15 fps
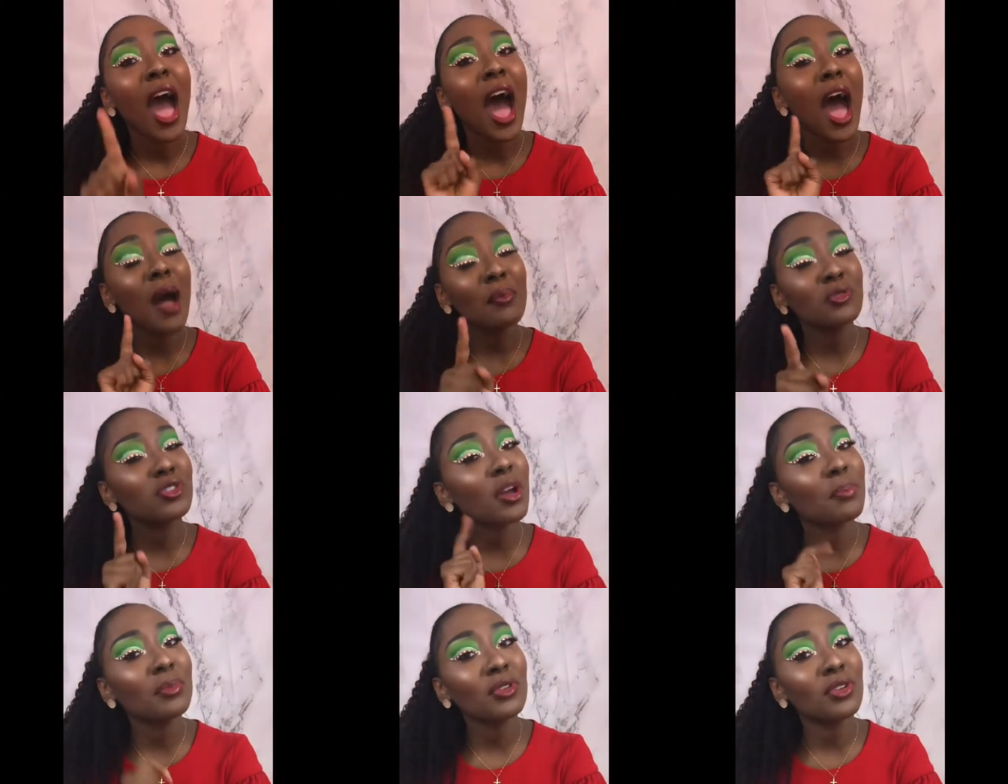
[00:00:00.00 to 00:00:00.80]
I'll be
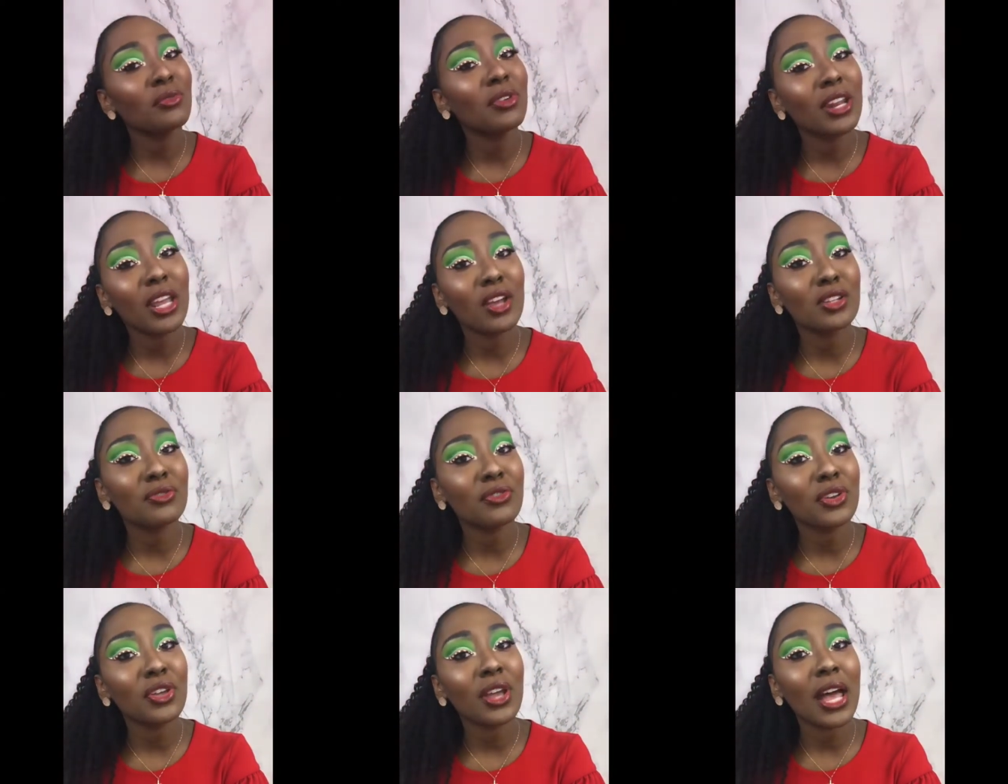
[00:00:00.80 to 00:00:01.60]
dropping new videos
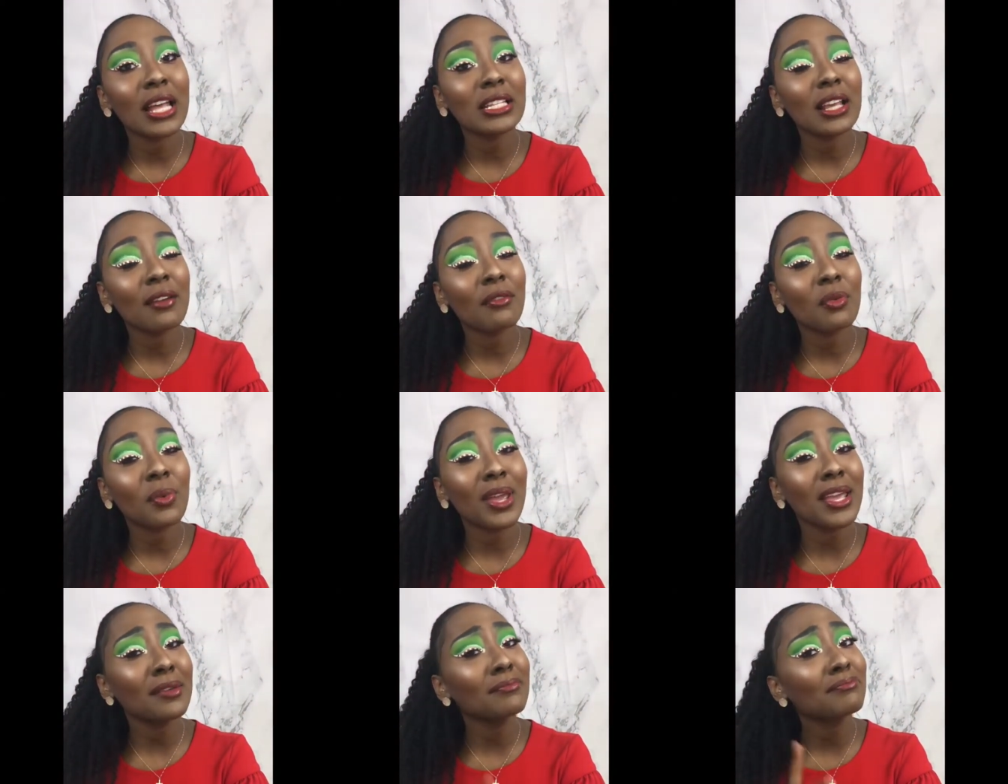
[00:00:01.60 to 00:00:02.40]
for you guys every
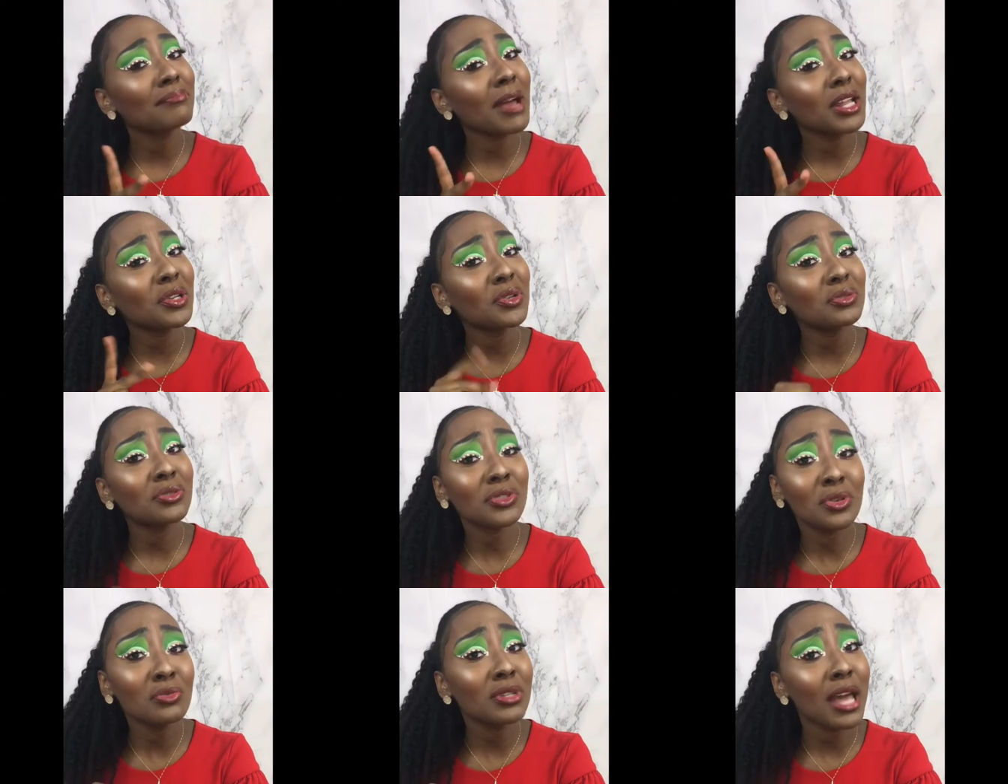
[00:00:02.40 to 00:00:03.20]
week. Might do
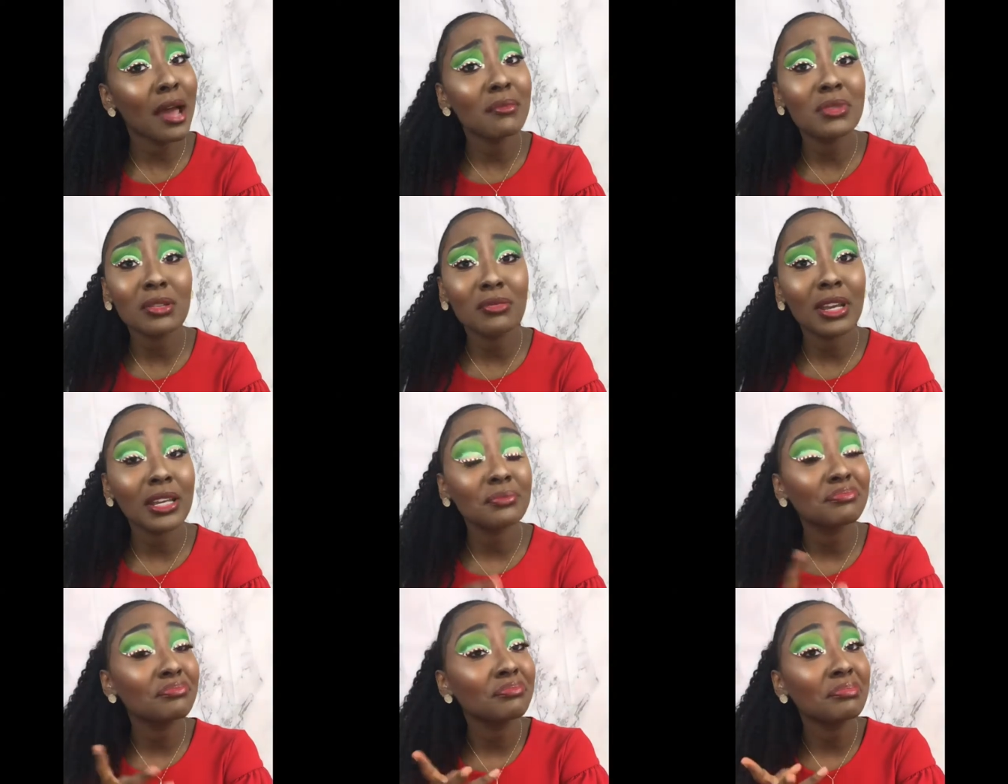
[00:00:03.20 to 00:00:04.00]
2 times a week.